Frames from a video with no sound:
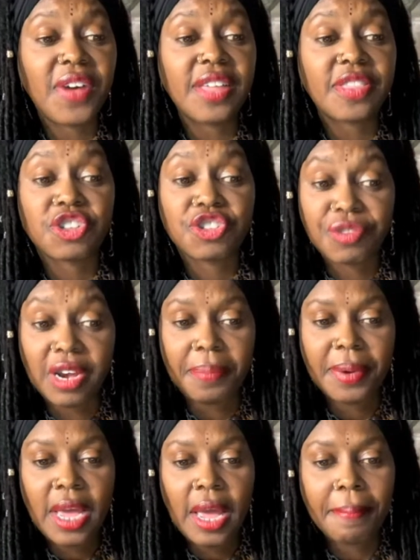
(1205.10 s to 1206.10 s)
fund the
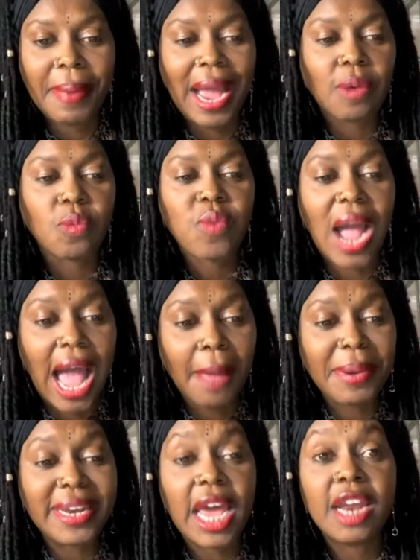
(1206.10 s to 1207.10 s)
trip by
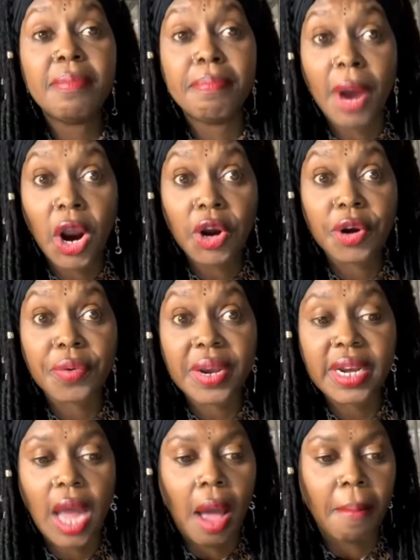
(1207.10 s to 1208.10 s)
robbing and
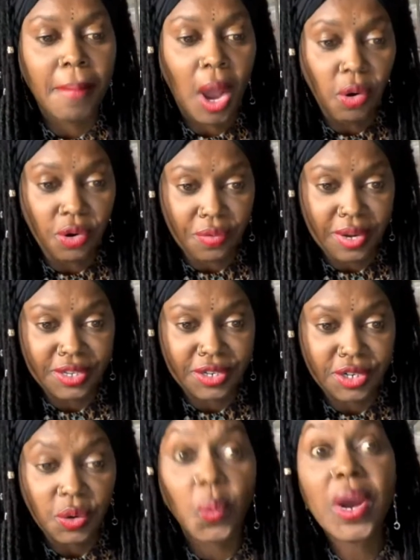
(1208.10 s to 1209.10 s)
murdering a
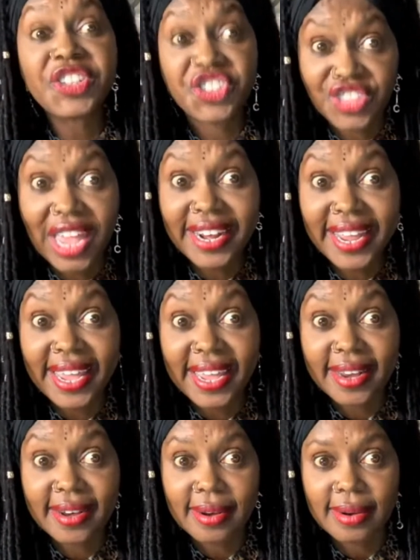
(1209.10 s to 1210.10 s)
motorist, which they did,
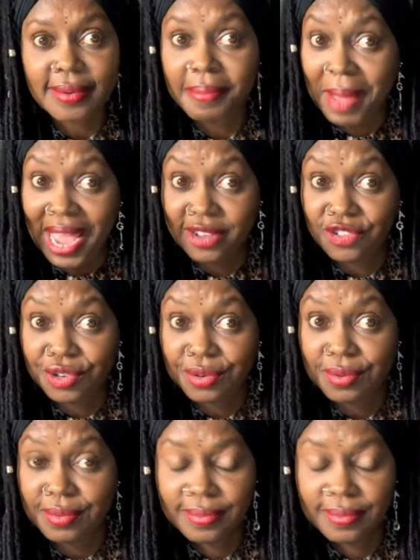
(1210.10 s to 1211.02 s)
mind you.